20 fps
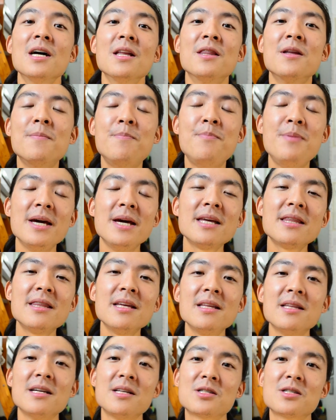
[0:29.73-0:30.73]
The big
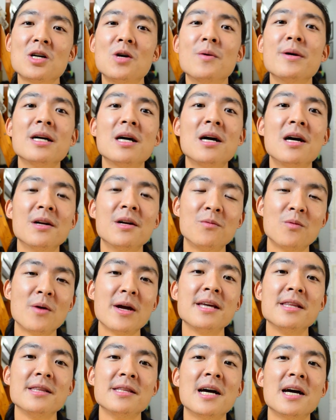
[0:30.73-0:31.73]
thing that's going on
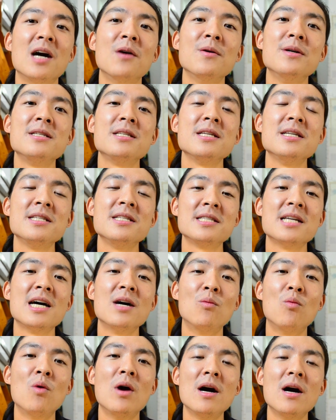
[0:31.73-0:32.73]
right now is
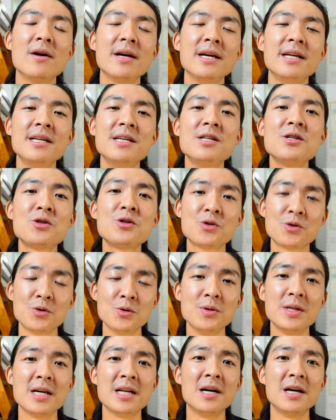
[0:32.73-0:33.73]
that while it is
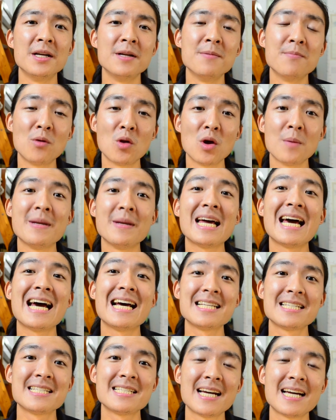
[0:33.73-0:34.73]
true that unemployment
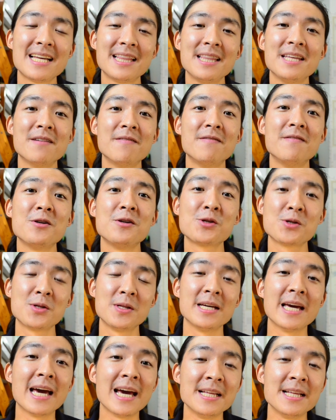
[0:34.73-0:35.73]
has sadly
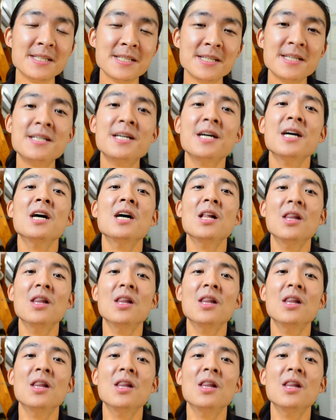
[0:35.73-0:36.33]
officially ended,